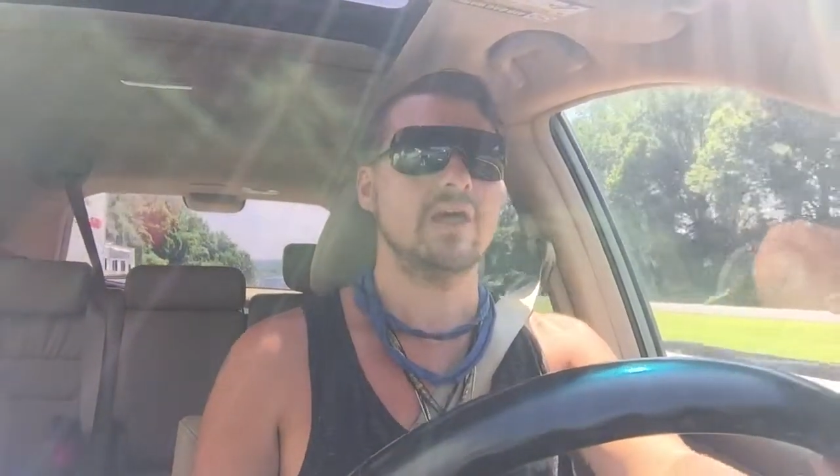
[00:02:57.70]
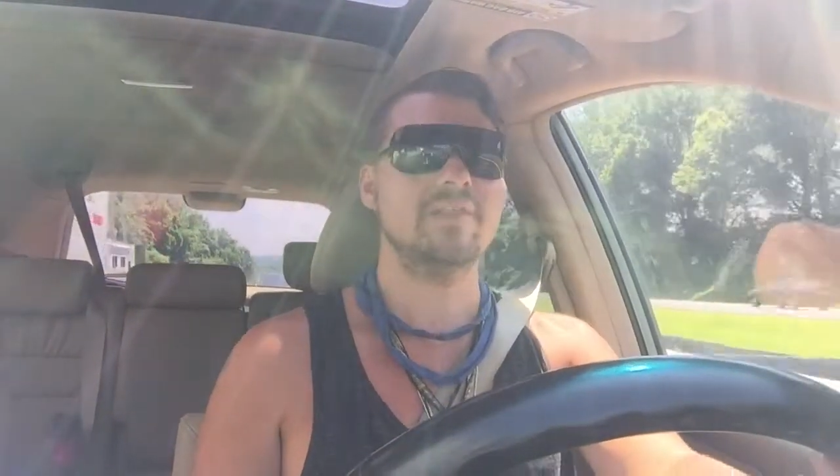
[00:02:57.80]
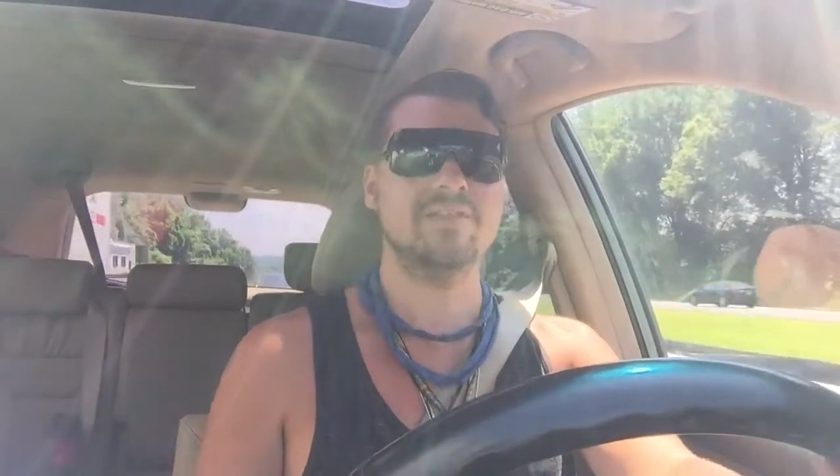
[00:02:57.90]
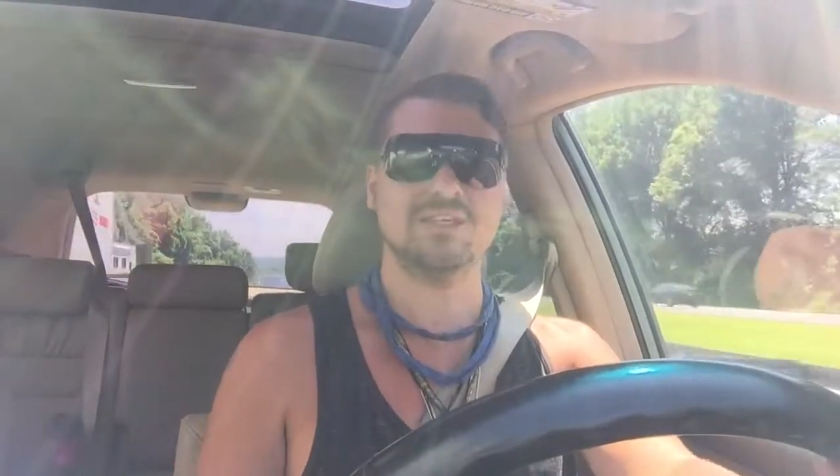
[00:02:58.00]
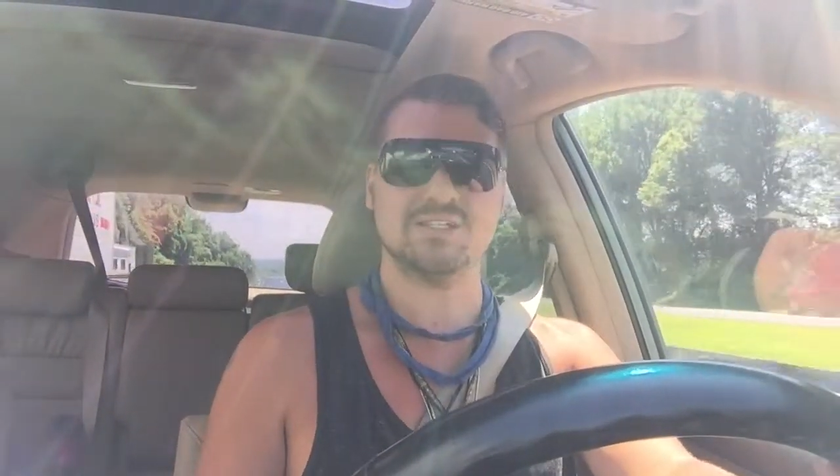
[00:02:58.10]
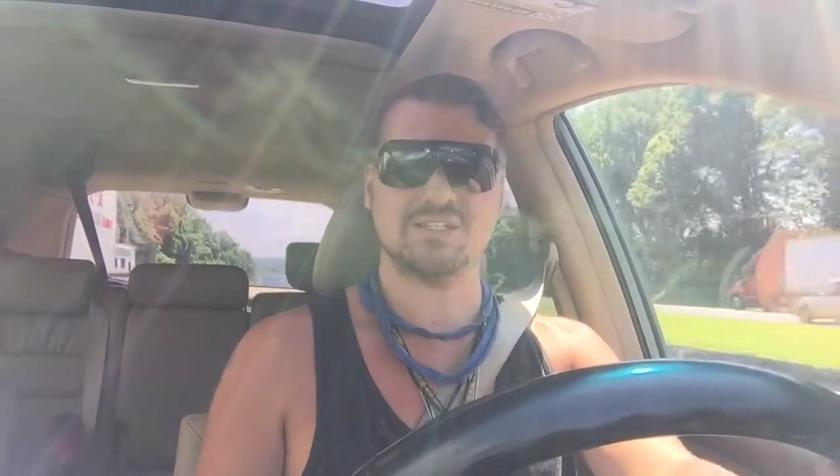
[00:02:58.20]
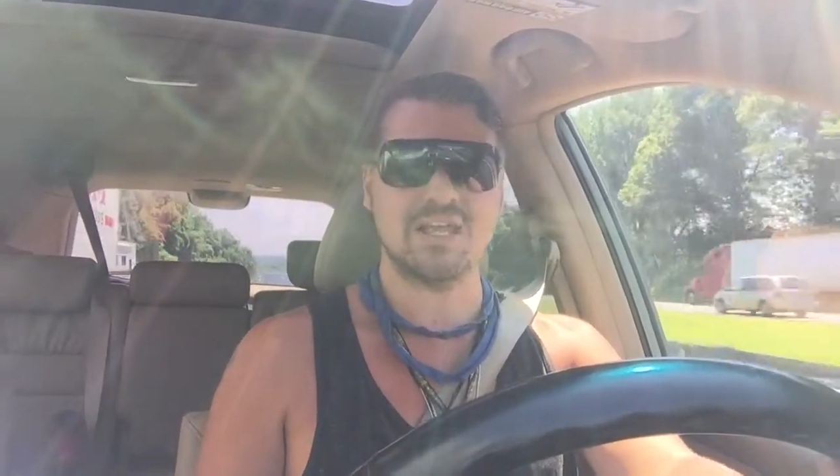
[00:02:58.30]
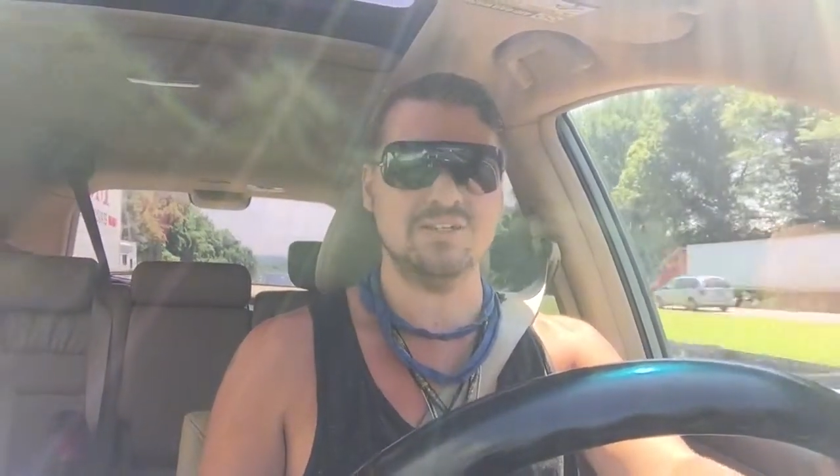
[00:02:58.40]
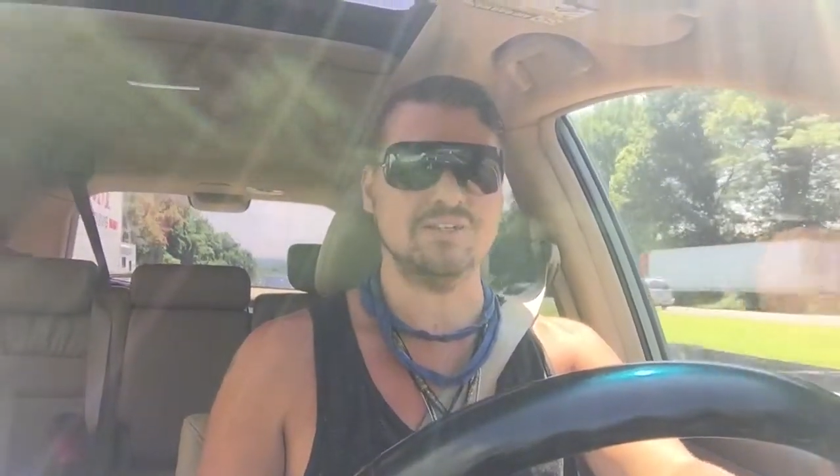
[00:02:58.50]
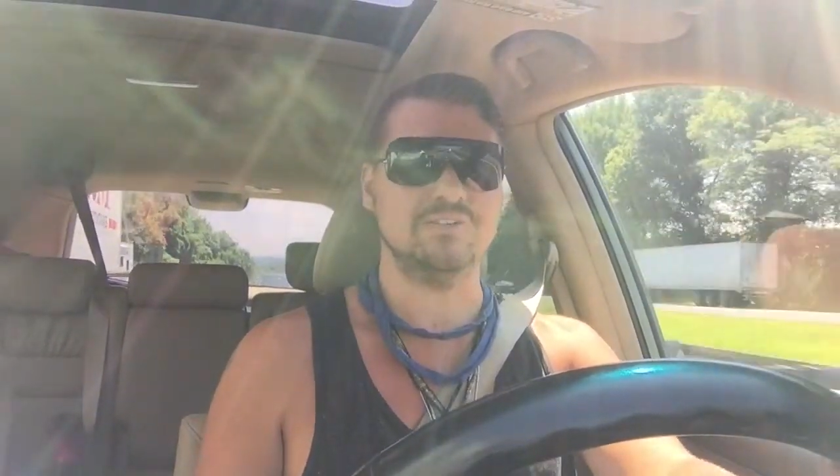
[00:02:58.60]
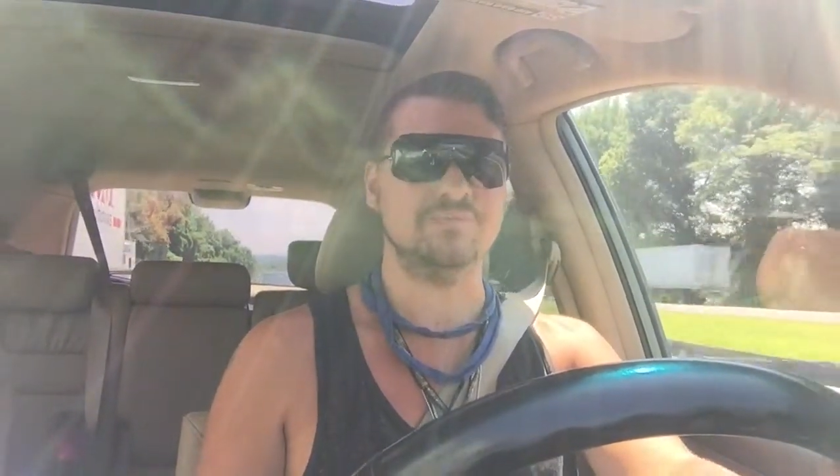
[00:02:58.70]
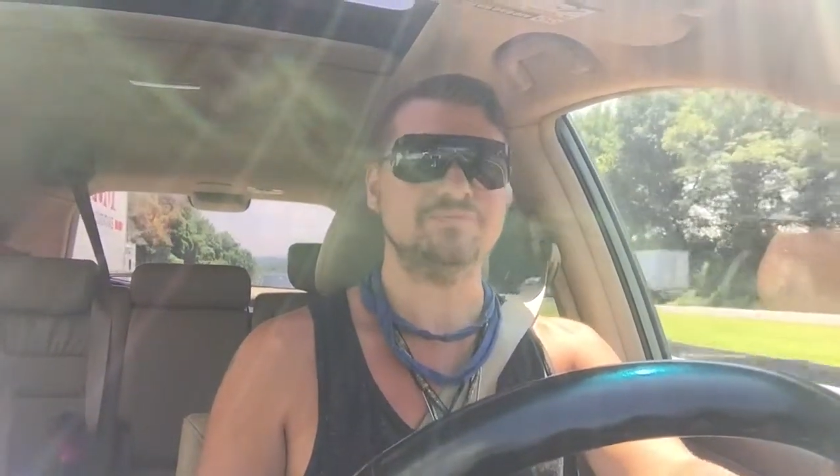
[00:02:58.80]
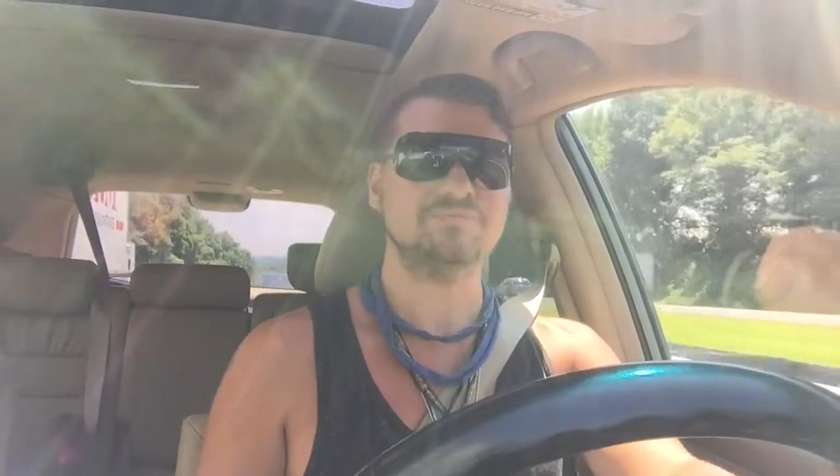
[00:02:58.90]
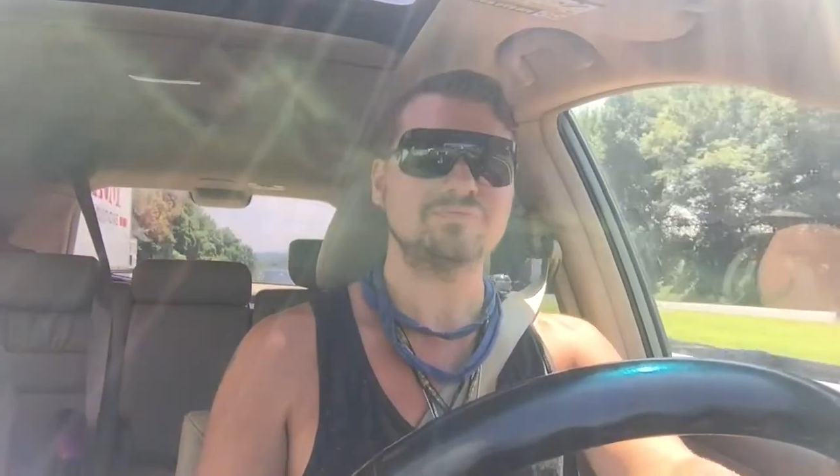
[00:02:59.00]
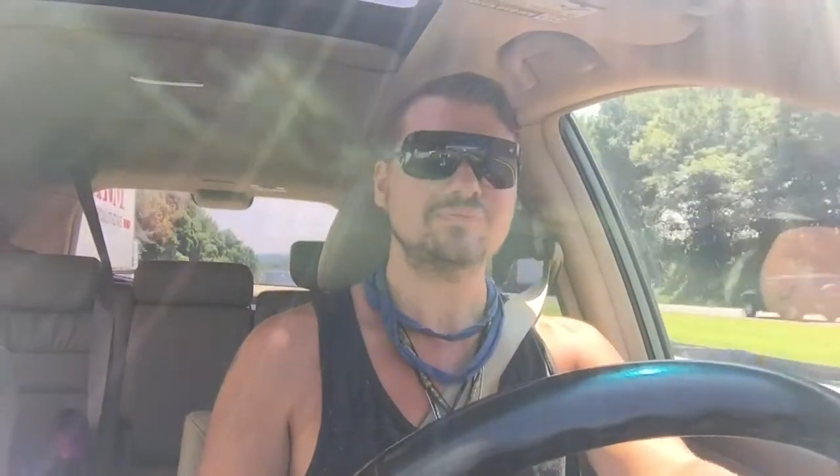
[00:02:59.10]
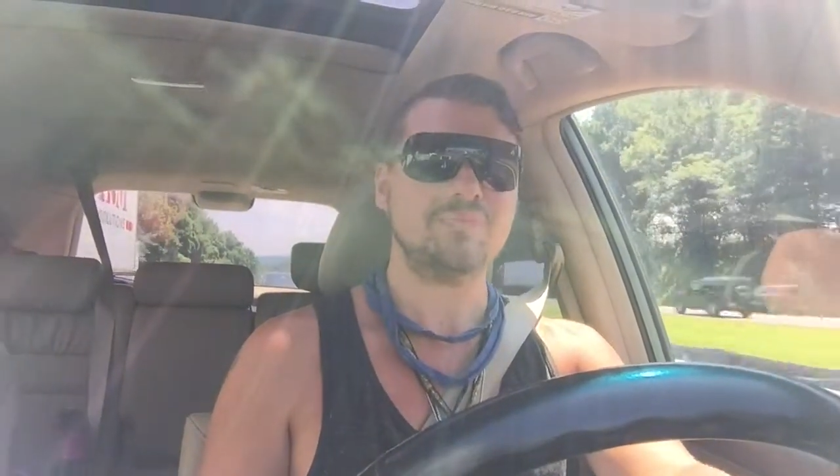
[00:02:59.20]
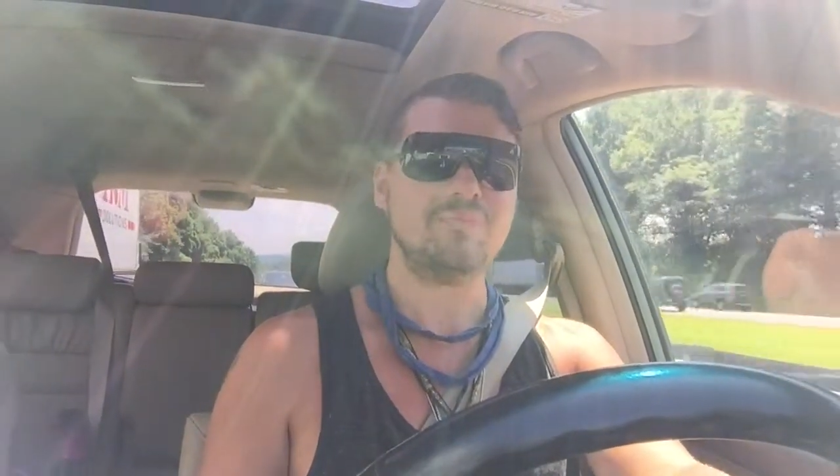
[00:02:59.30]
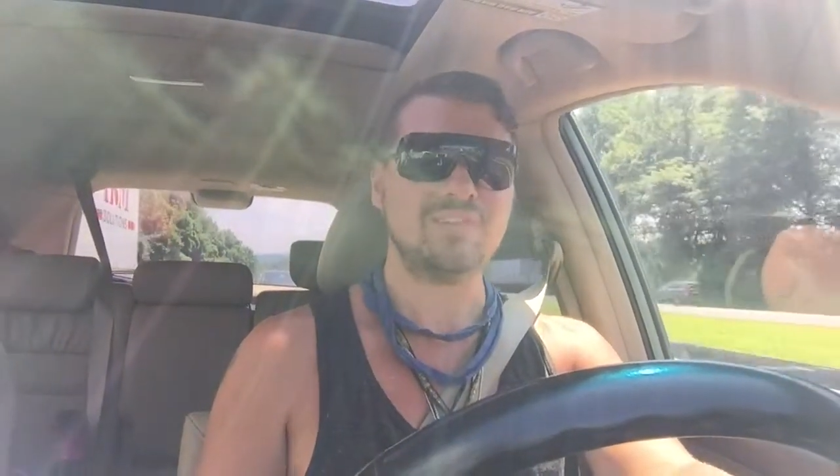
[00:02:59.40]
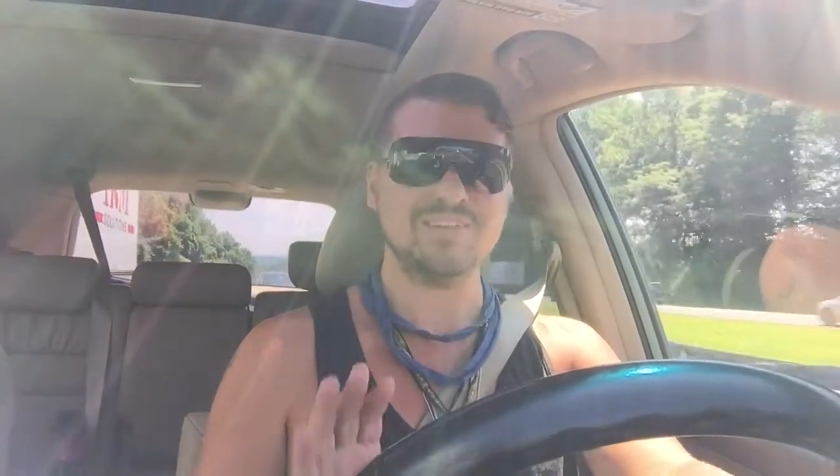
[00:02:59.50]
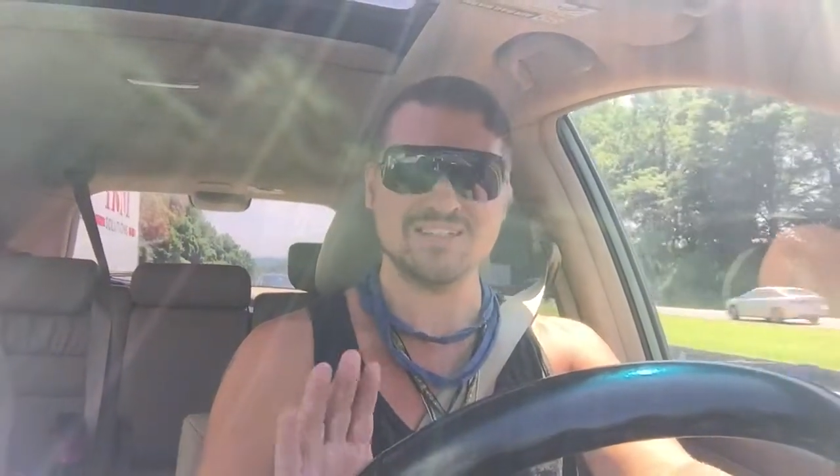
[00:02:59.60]
And then the
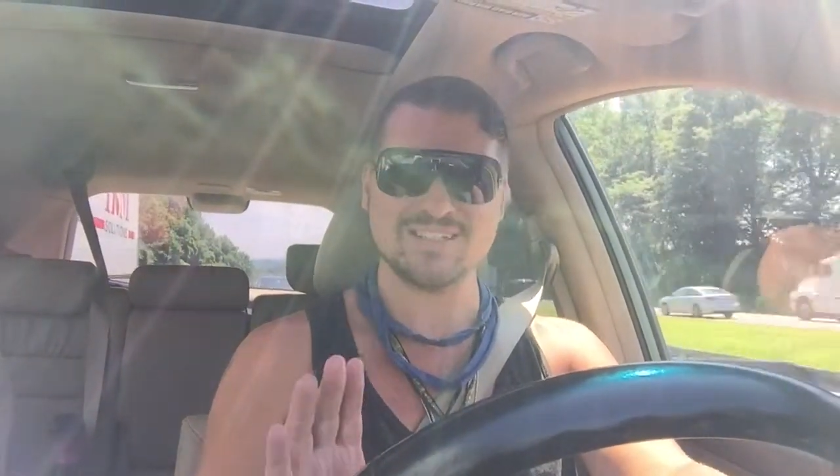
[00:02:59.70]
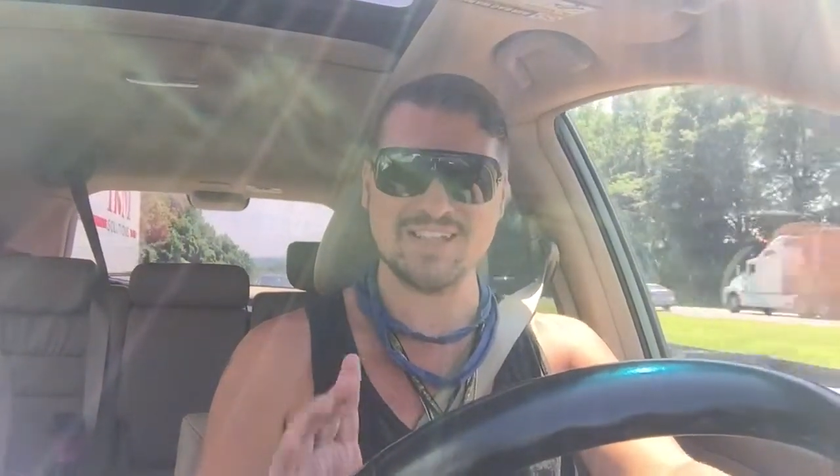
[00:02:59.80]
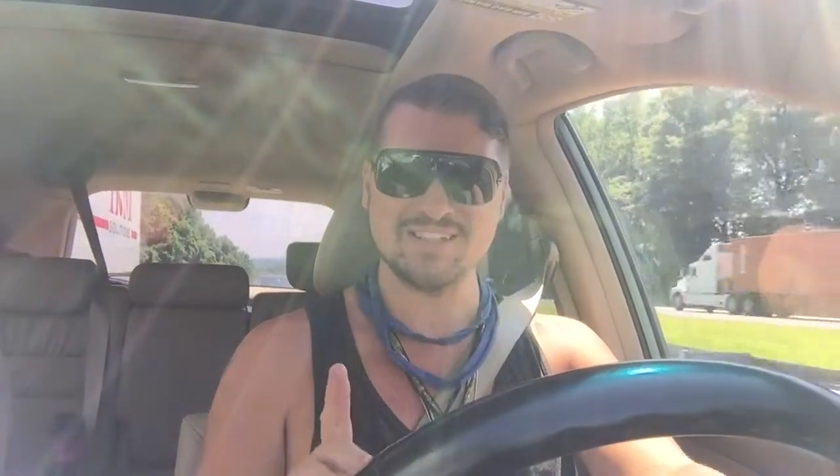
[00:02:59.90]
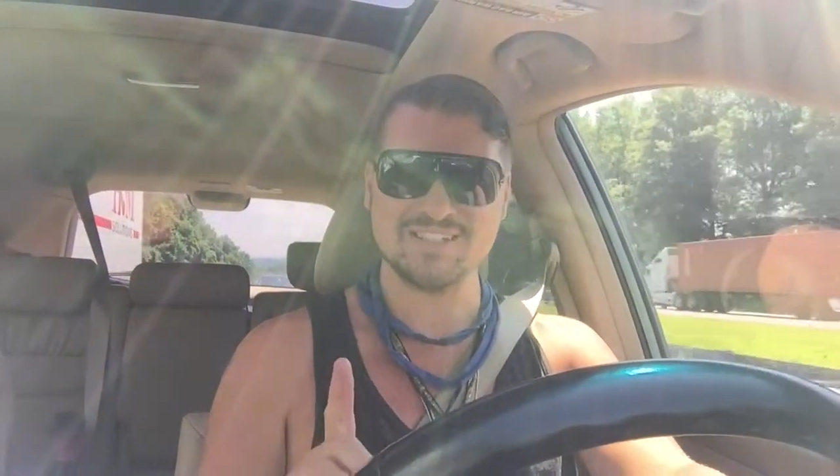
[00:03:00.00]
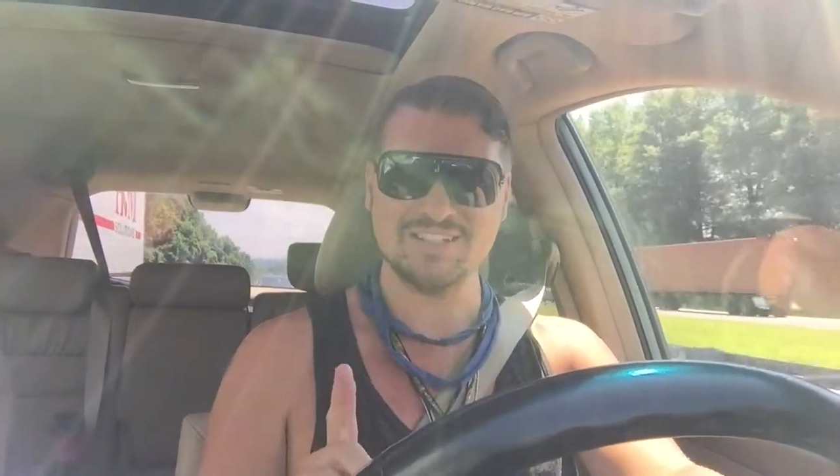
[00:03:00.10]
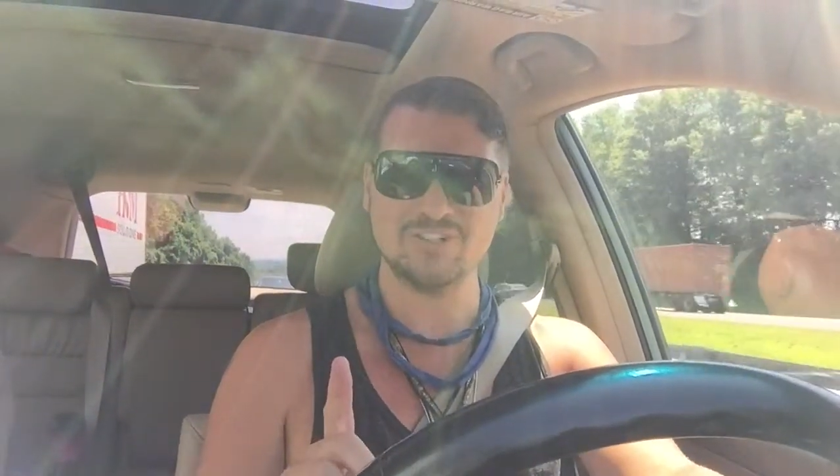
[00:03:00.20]
ascendant's